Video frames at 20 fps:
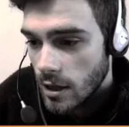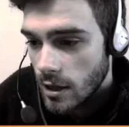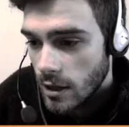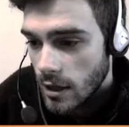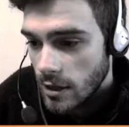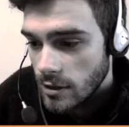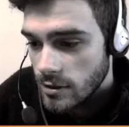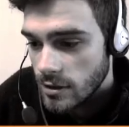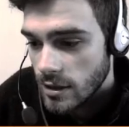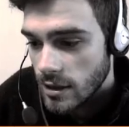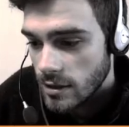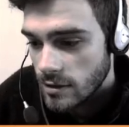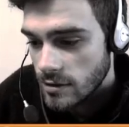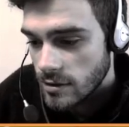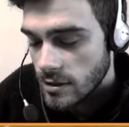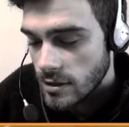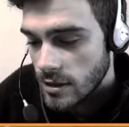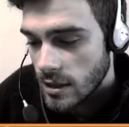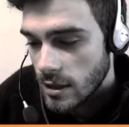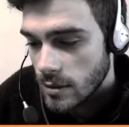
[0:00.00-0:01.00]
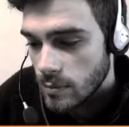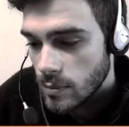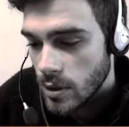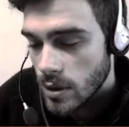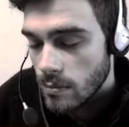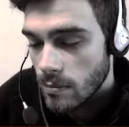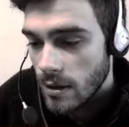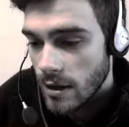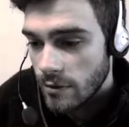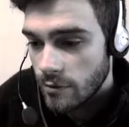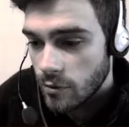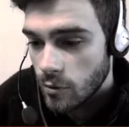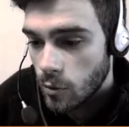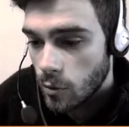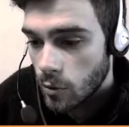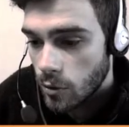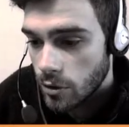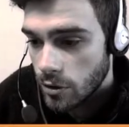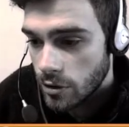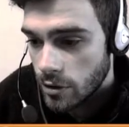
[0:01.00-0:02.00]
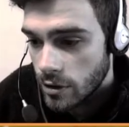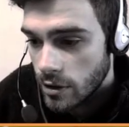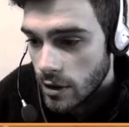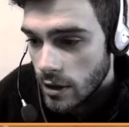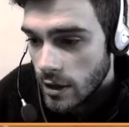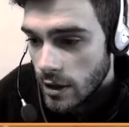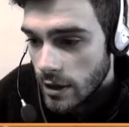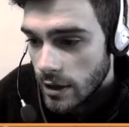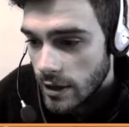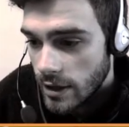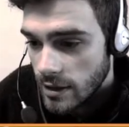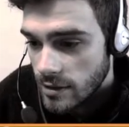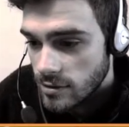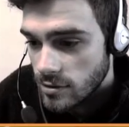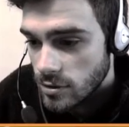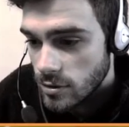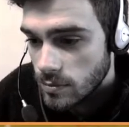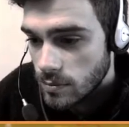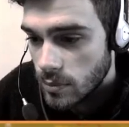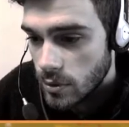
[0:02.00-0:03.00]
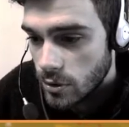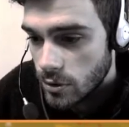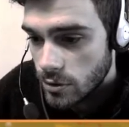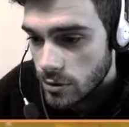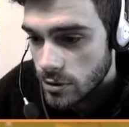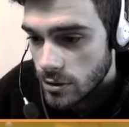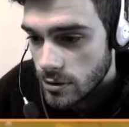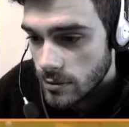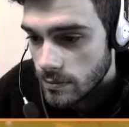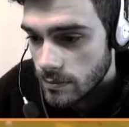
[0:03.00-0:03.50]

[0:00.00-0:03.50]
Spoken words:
as you can see in the bottom left corner next to the bird.